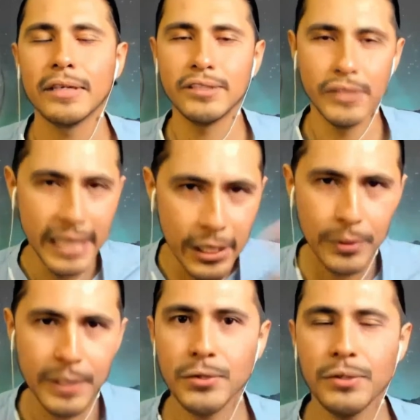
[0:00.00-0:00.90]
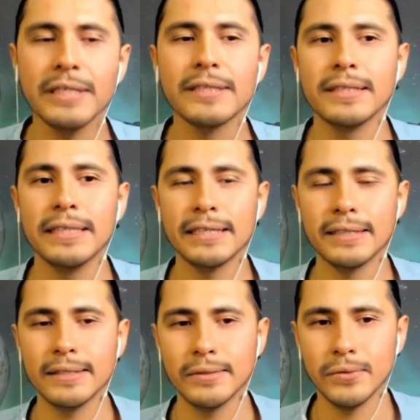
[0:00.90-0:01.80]
to increase your intellect,
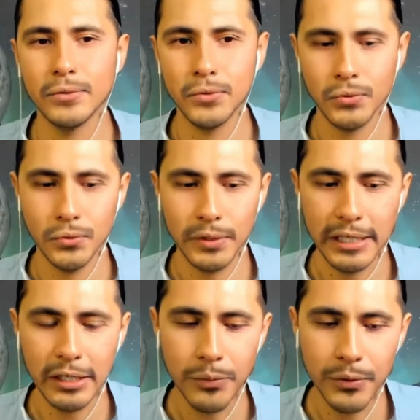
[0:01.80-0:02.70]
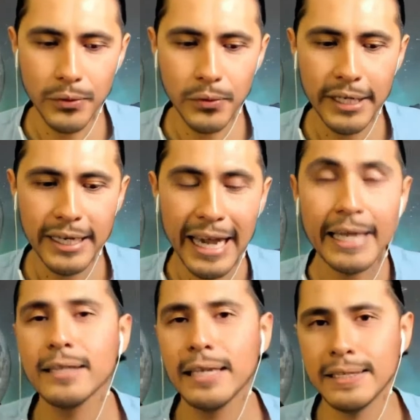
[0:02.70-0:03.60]
to help you
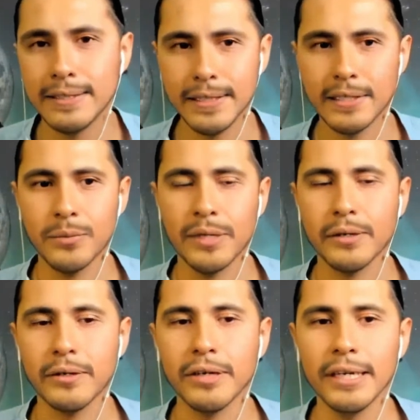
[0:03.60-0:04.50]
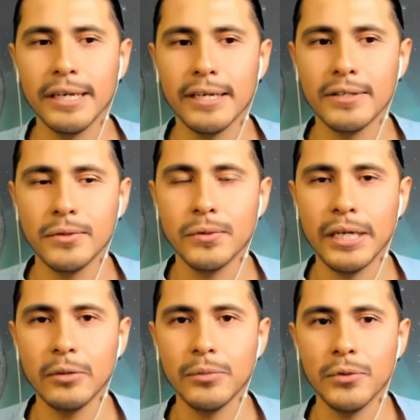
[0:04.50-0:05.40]
analyze things better, to
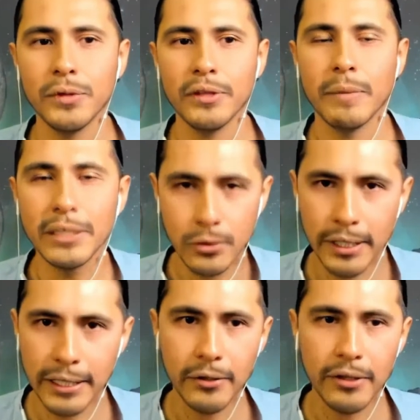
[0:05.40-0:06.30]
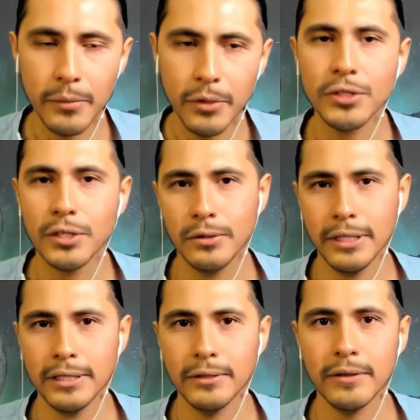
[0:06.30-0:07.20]
help you with mental health, emotional health,